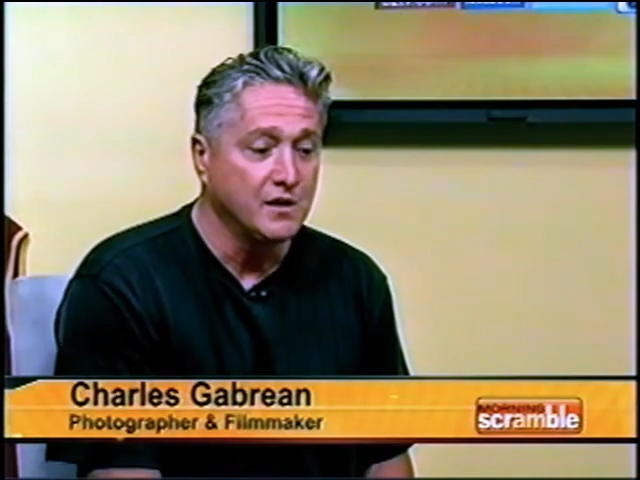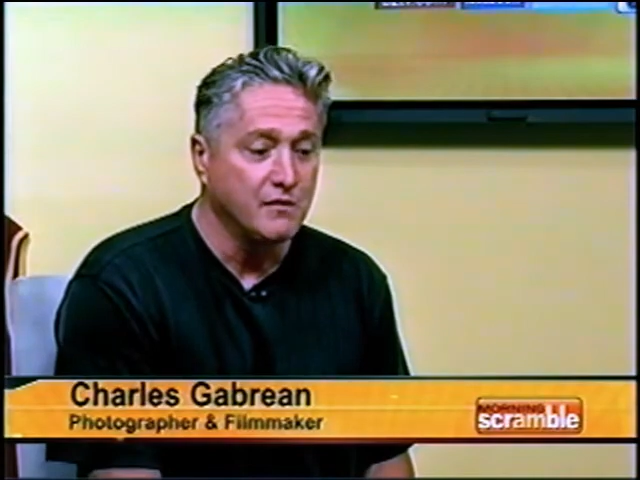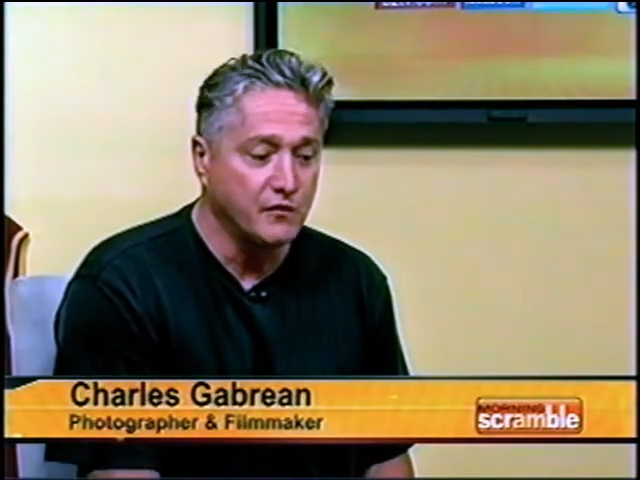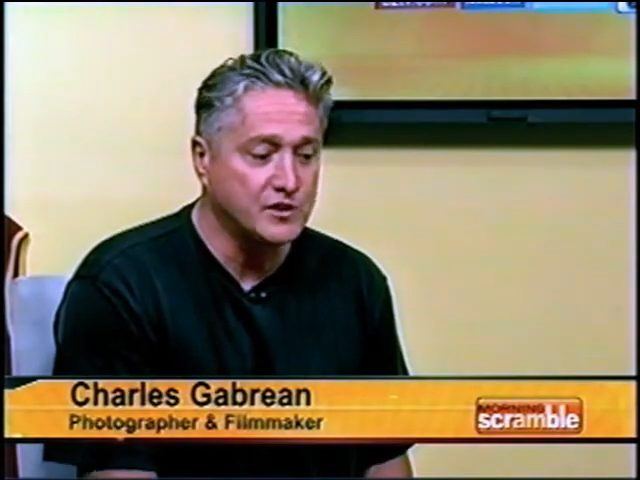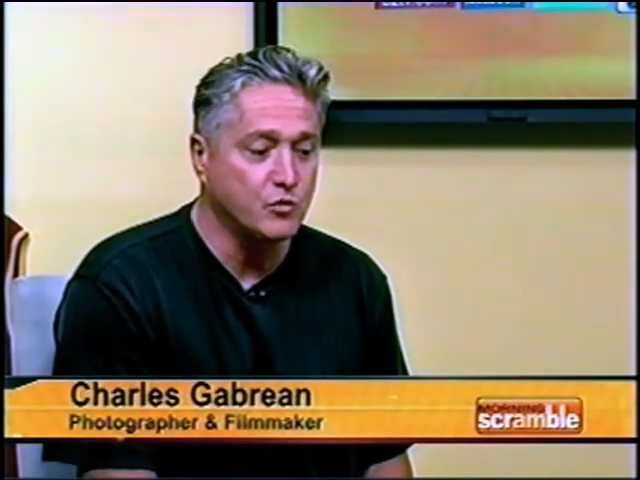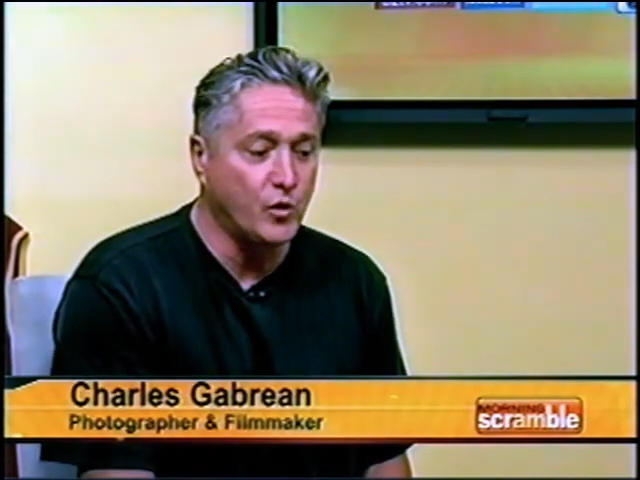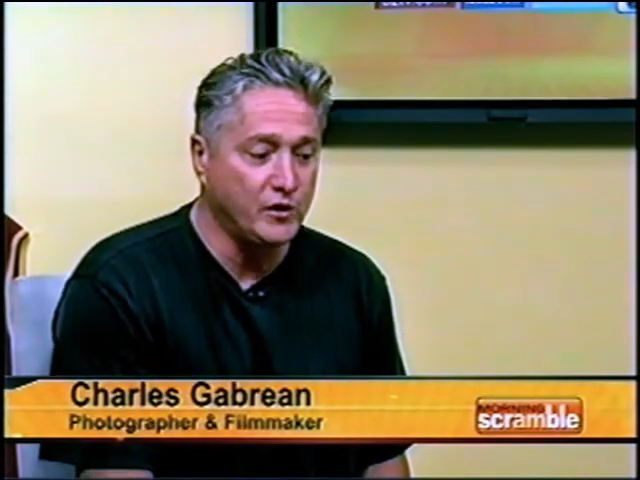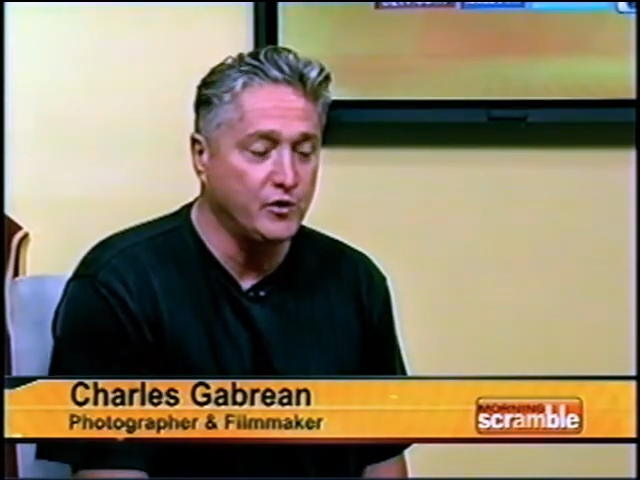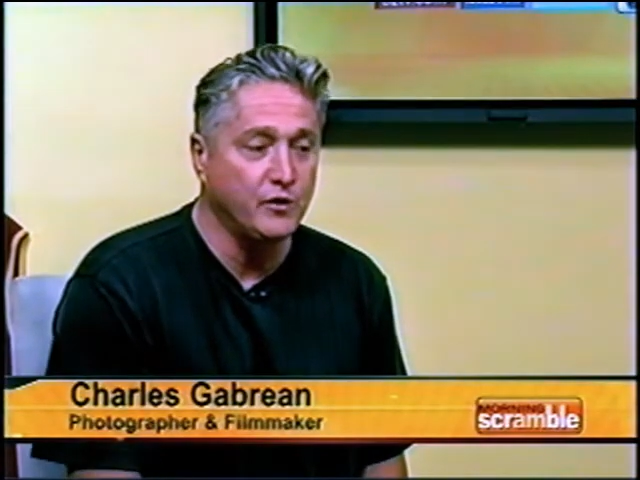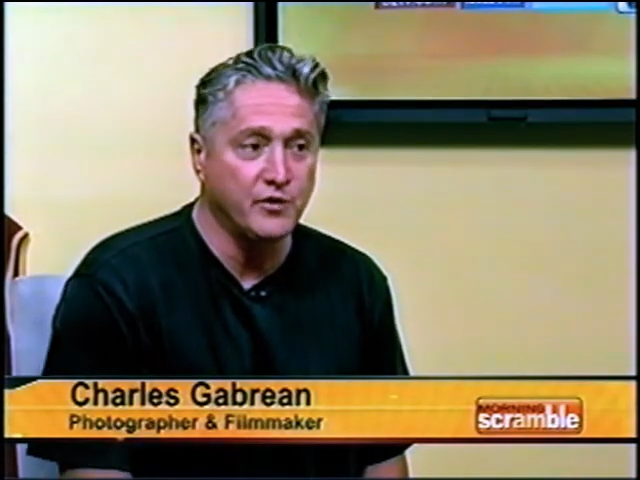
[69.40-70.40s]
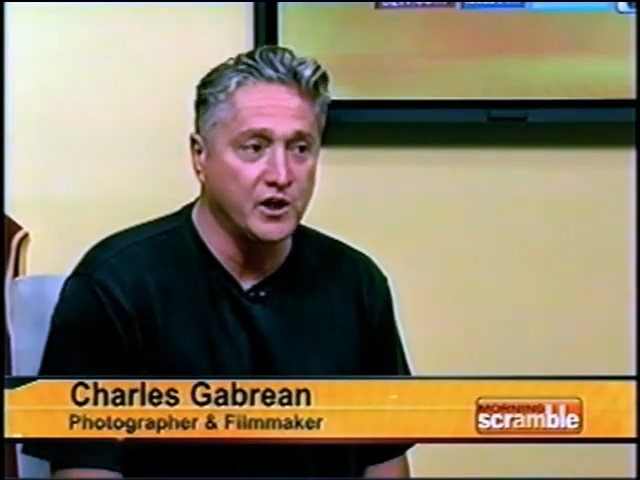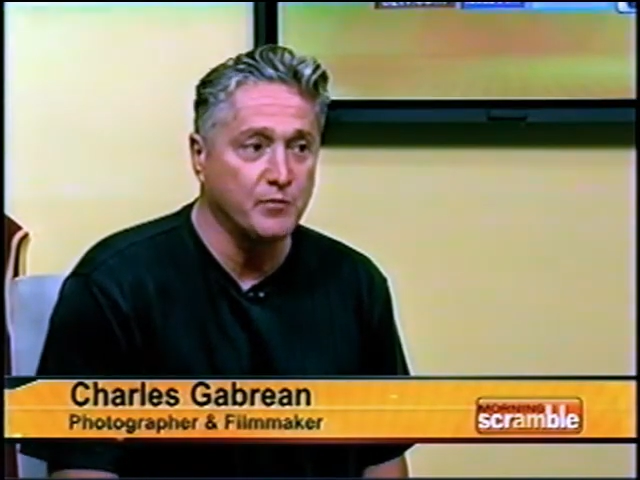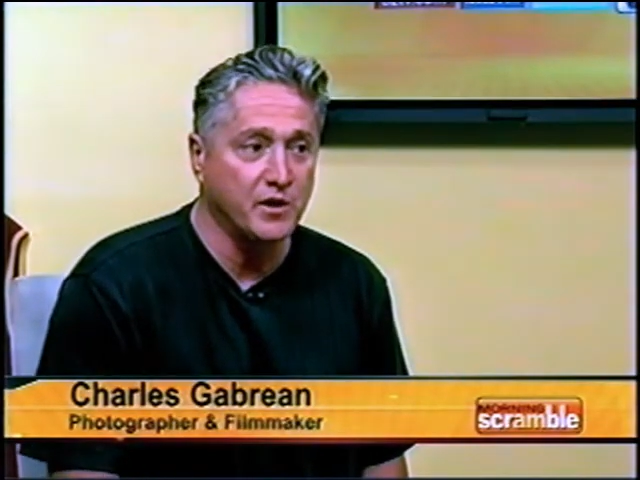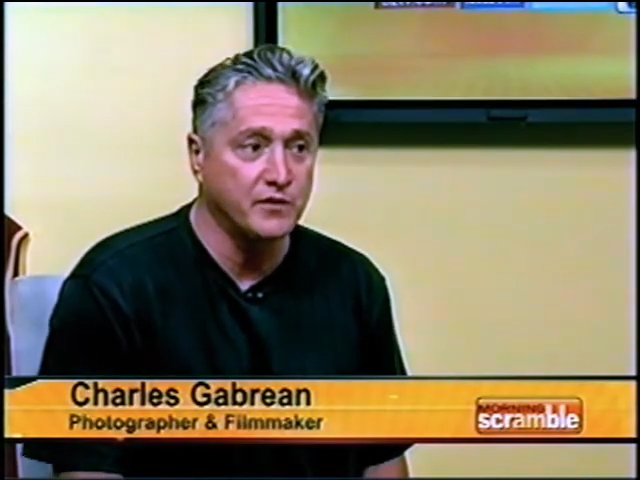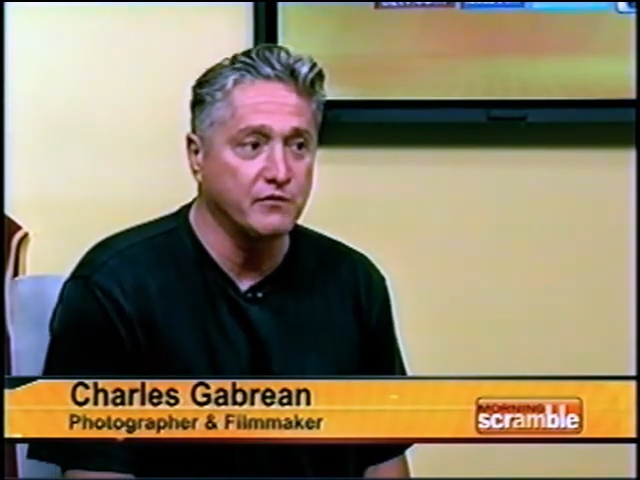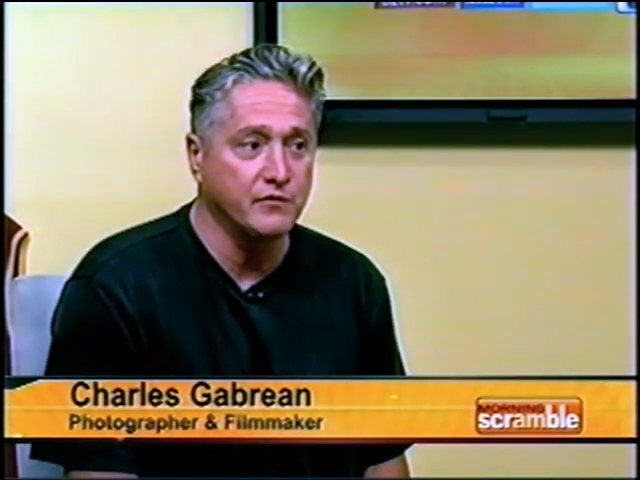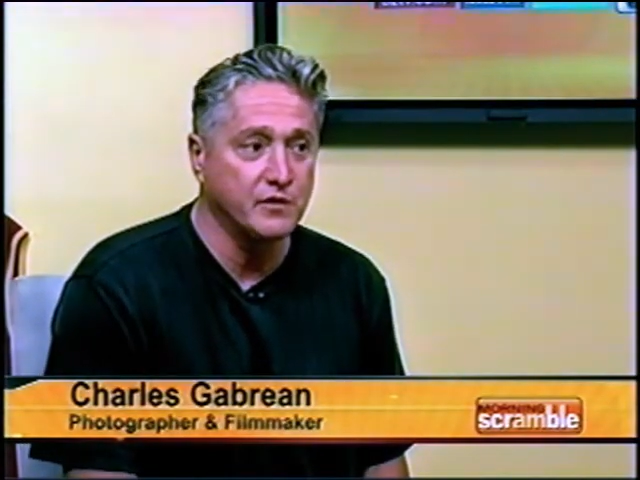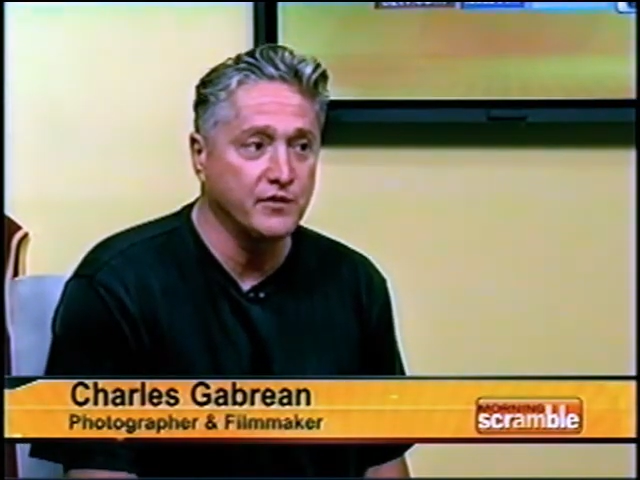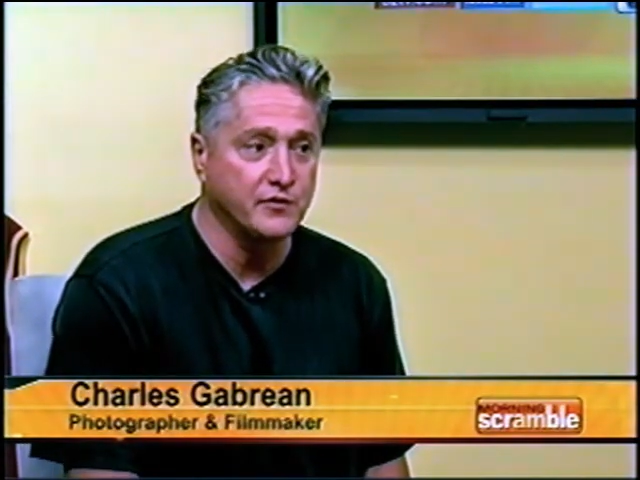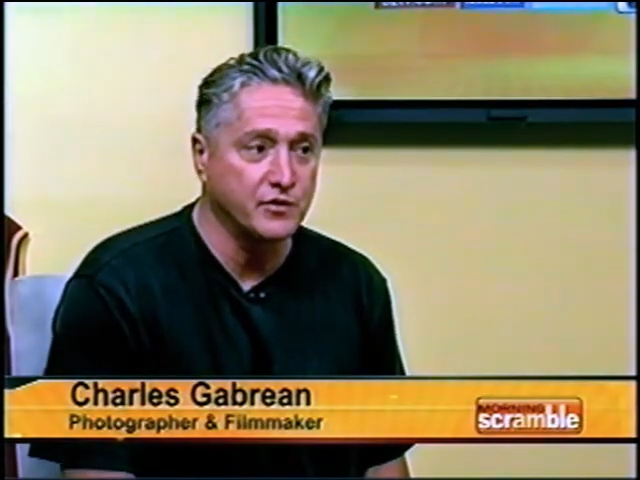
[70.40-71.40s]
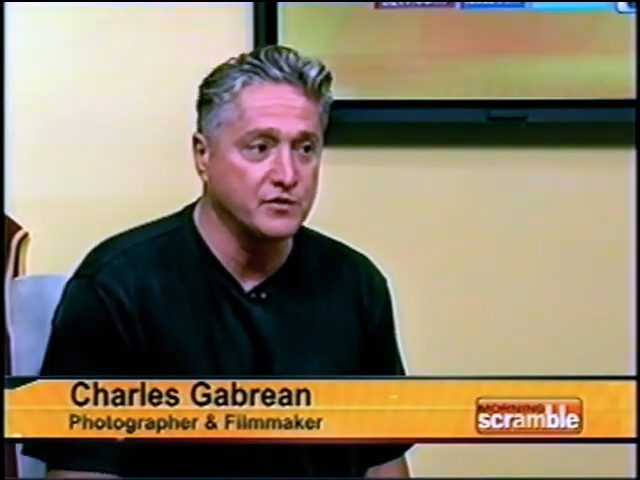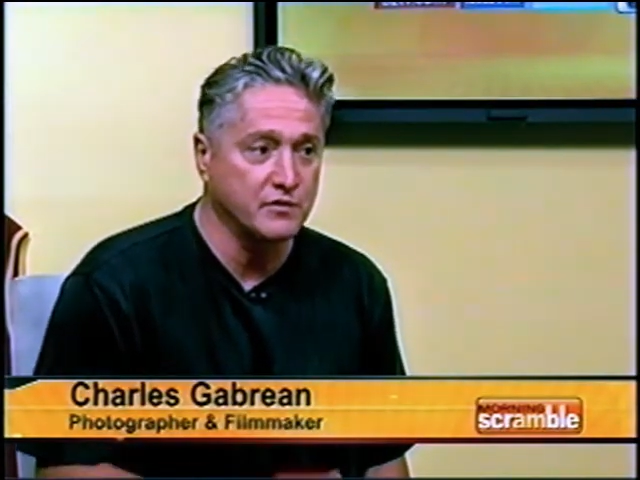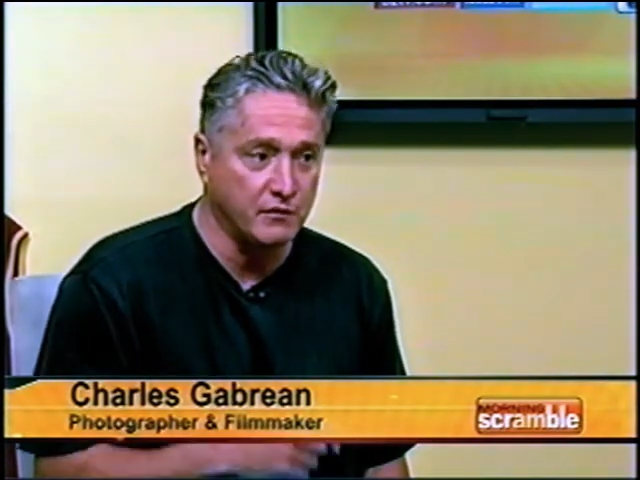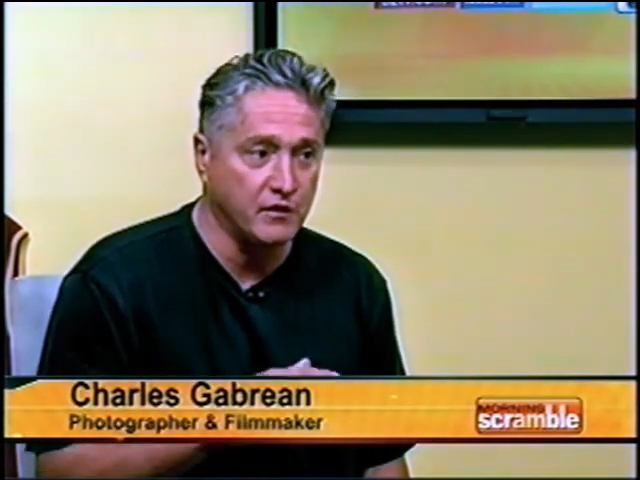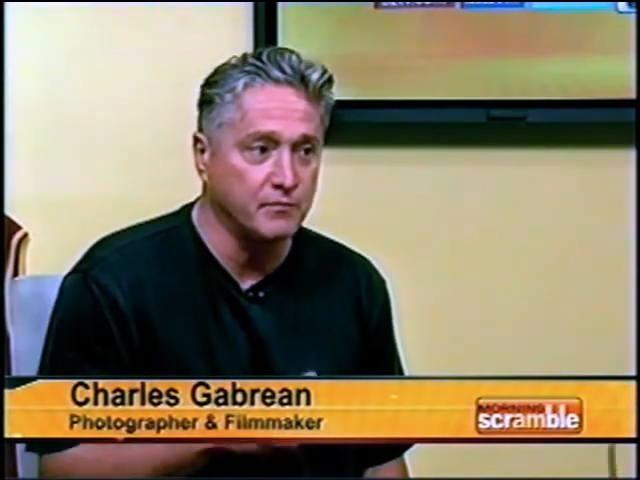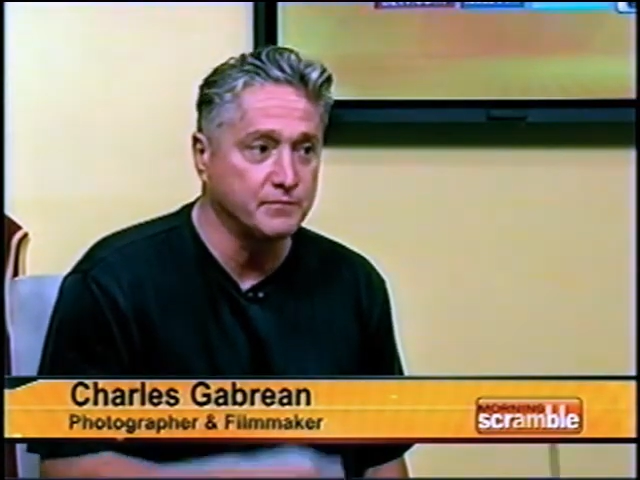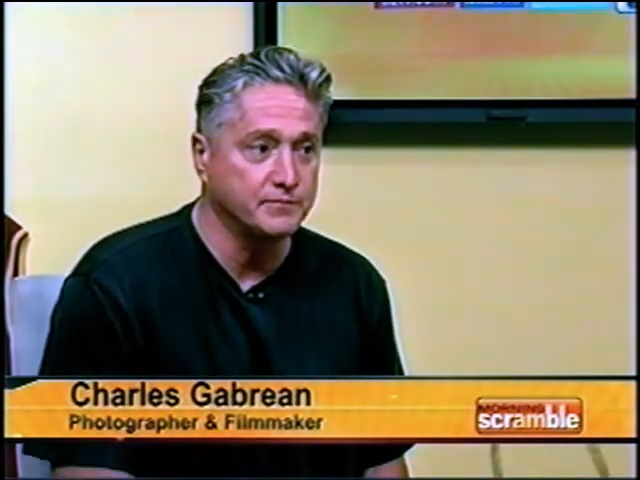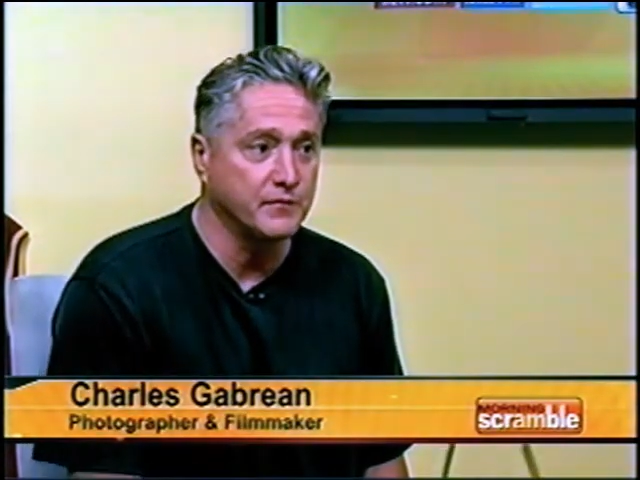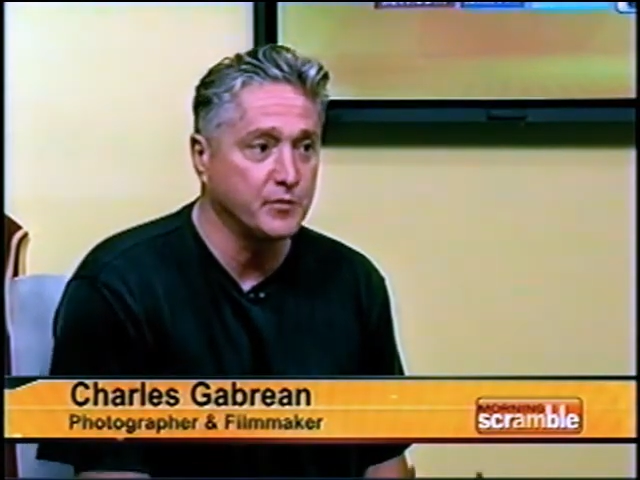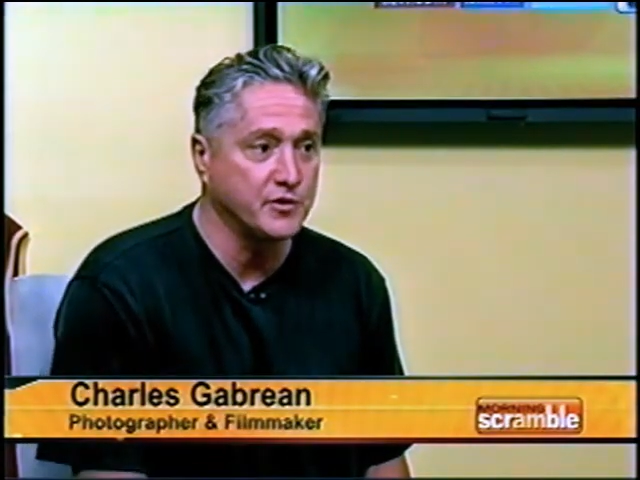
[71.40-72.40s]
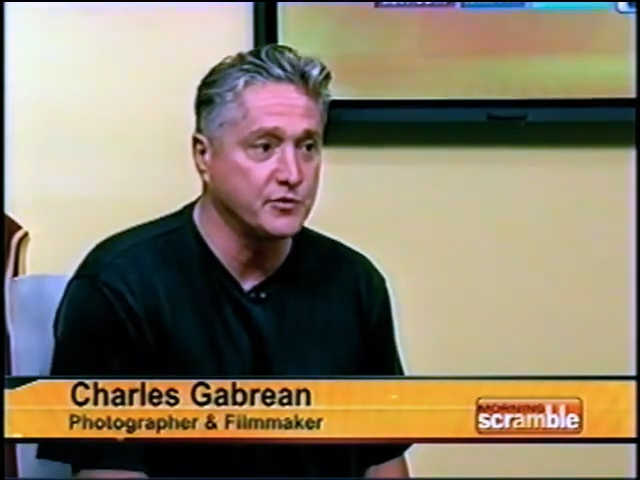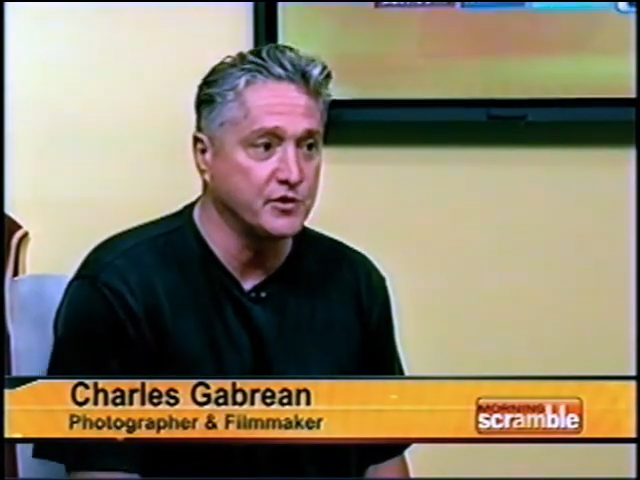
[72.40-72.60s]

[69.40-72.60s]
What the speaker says: that's one good thing about the Veterans Administration.